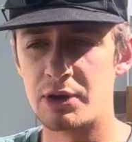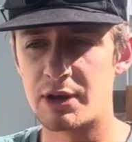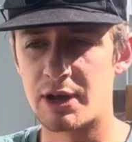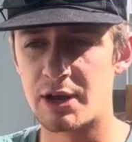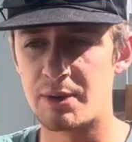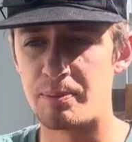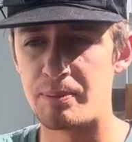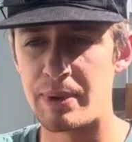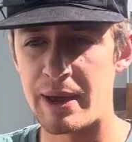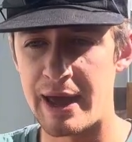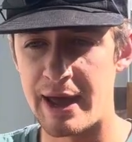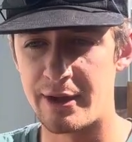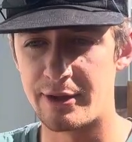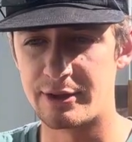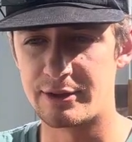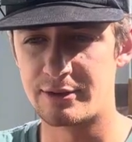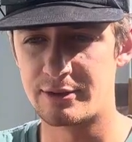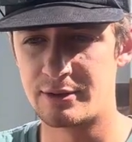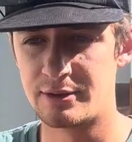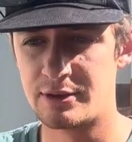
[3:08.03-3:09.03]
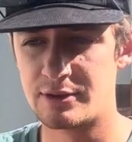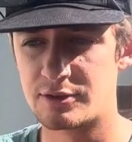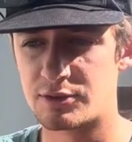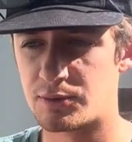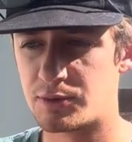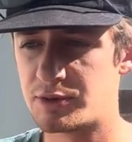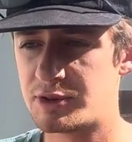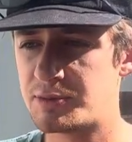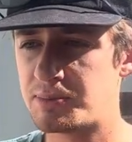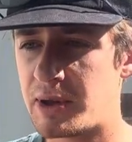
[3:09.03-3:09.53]
it on a pallet. So
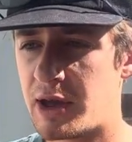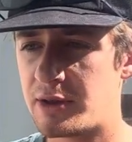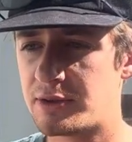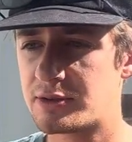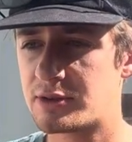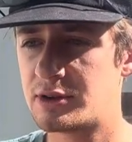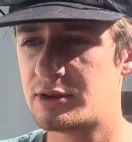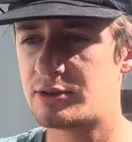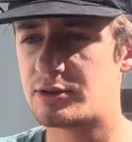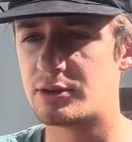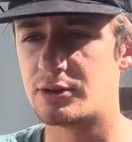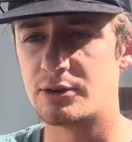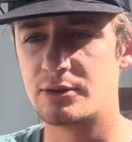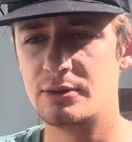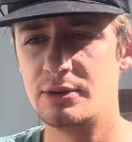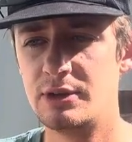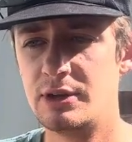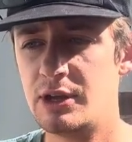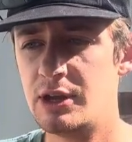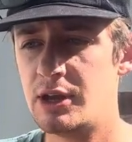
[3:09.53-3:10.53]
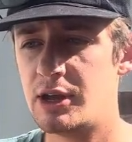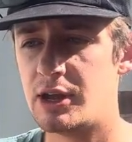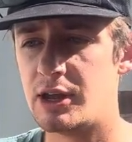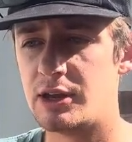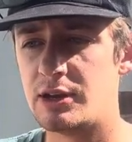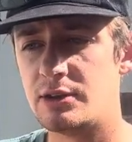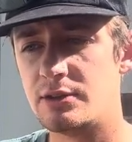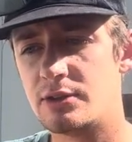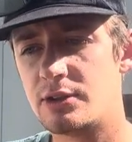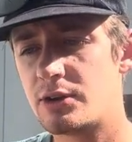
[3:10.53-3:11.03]
what this pallet's going to do,
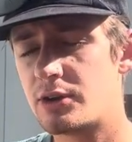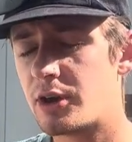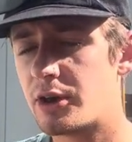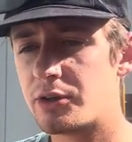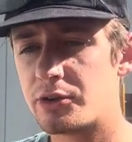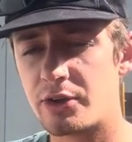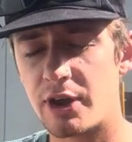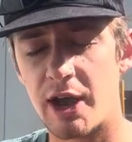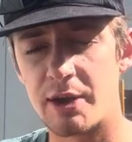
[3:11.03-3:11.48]
and there are other